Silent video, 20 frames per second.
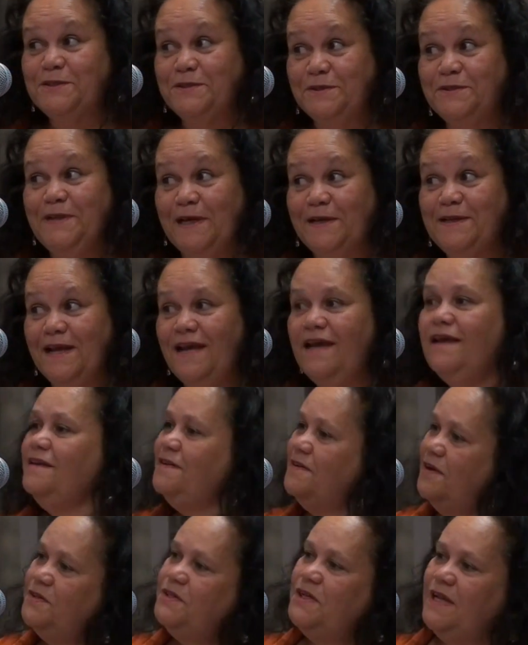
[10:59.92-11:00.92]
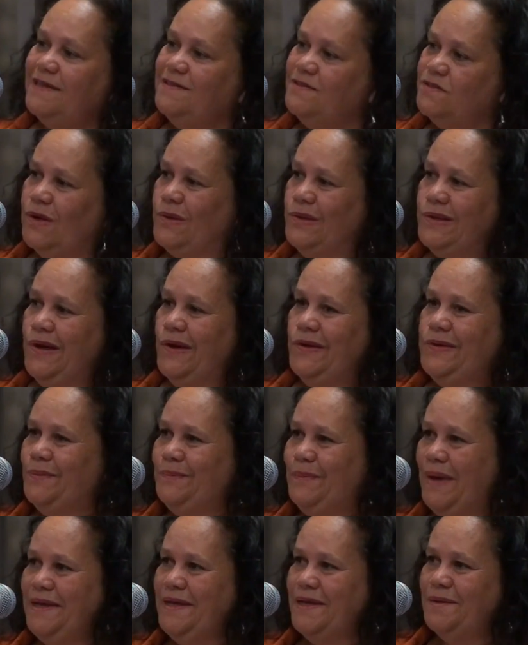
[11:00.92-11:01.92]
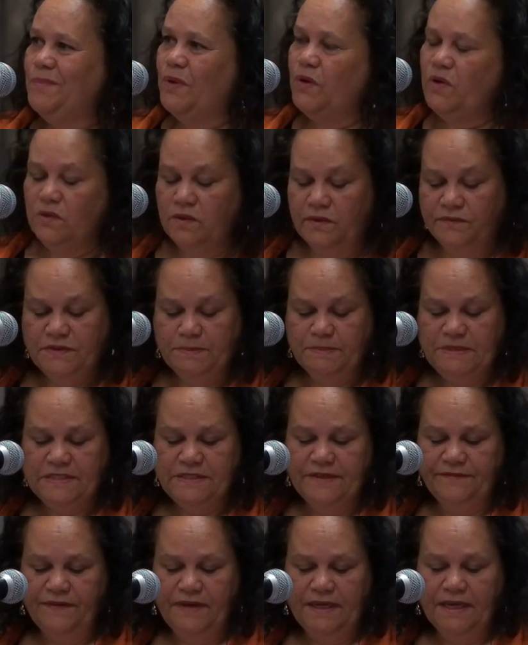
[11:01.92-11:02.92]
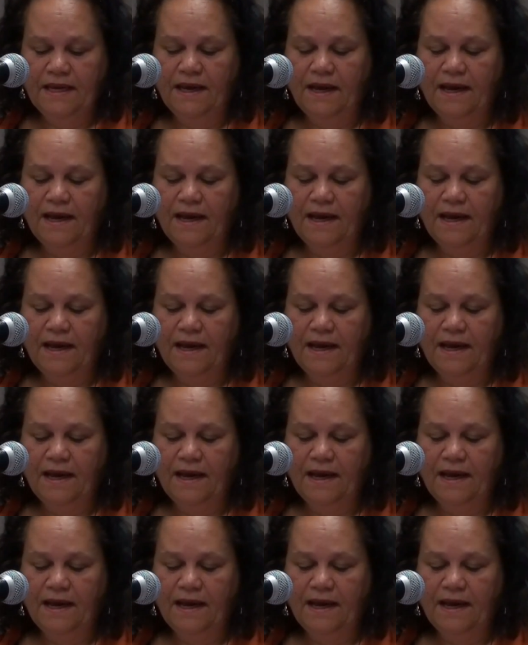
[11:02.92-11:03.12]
too that don't know the make and model of specific